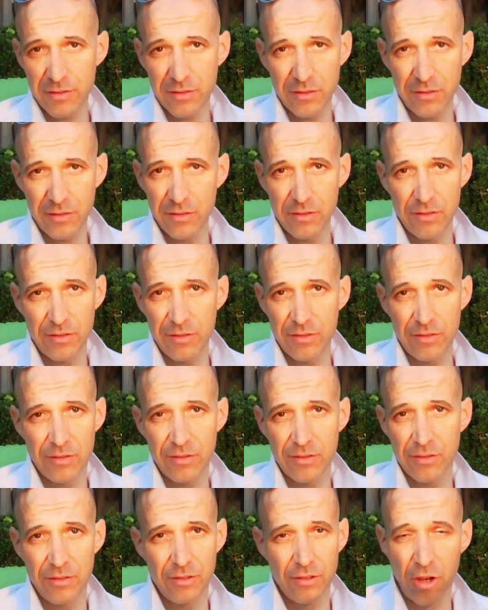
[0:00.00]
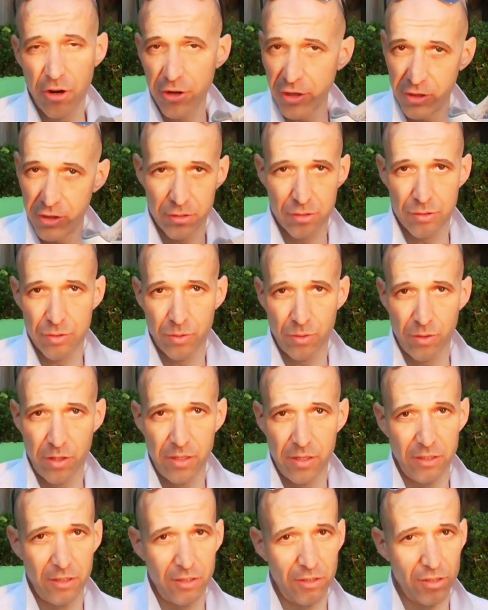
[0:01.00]
You're not in the tour,
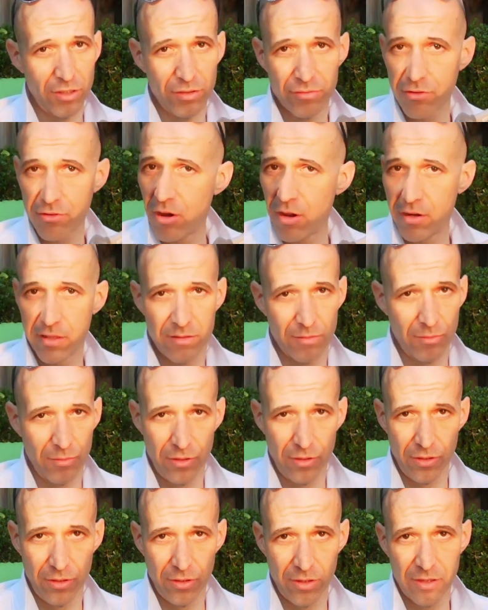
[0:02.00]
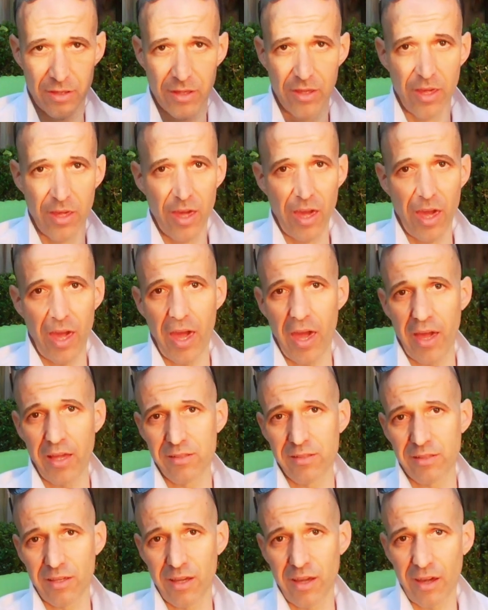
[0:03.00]
you're just riding to work, and